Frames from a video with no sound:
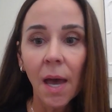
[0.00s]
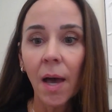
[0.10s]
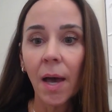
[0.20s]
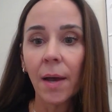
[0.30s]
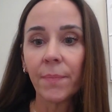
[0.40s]

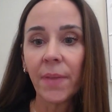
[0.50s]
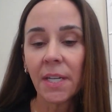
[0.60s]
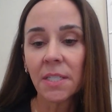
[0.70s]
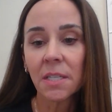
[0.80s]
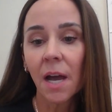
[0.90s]

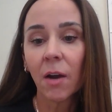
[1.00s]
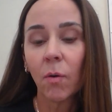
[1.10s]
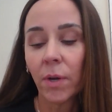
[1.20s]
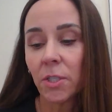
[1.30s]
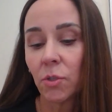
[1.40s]
And it's not
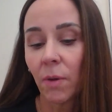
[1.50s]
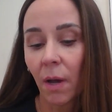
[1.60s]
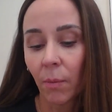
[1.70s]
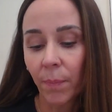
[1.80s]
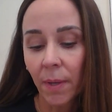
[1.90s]
going to
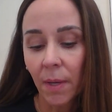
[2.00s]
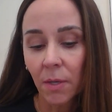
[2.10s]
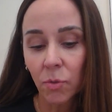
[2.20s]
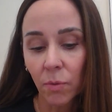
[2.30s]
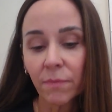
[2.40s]
help
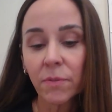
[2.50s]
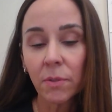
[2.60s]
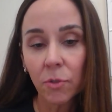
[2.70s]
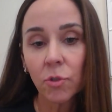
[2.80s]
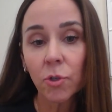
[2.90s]
sort of
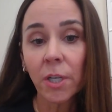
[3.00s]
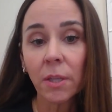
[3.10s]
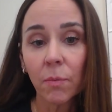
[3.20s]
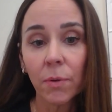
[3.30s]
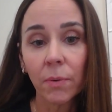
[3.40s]

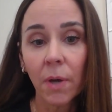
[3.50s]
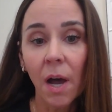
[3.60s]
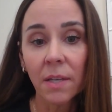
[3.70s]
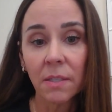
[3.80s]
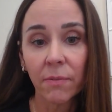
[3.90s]
treat the root
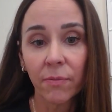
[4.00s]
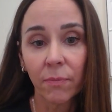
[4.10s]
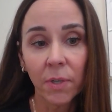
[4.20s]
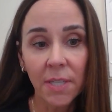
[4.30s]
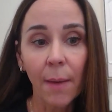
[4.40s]
cause
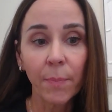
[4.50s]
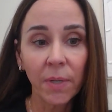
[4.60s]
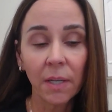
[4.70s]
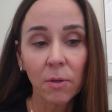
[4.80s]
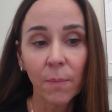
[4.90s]
of what's happening in your